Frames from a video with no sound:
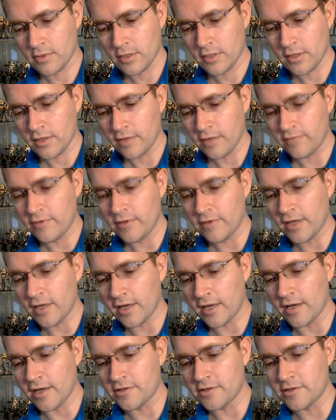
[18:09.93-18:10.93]
I feel
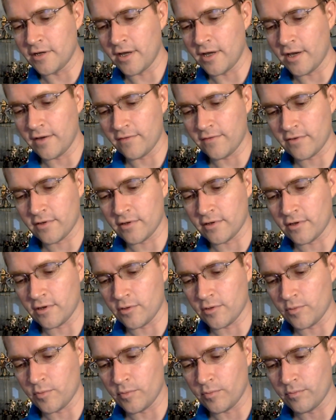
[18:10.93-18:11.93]
like I should have
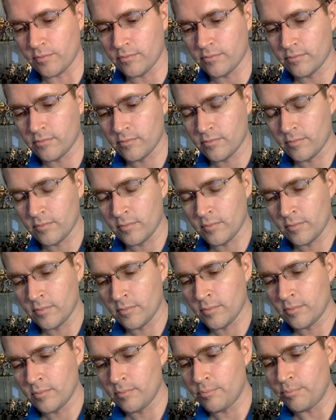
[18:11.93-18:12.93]
some
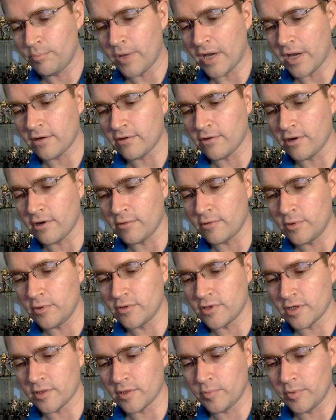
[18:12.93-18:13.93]
background
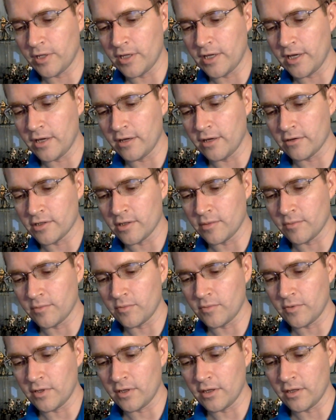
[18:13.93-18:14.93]
music playing or
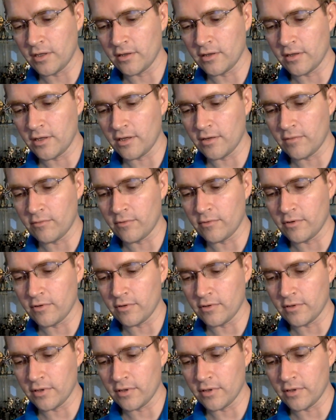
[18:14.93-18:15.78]
something that will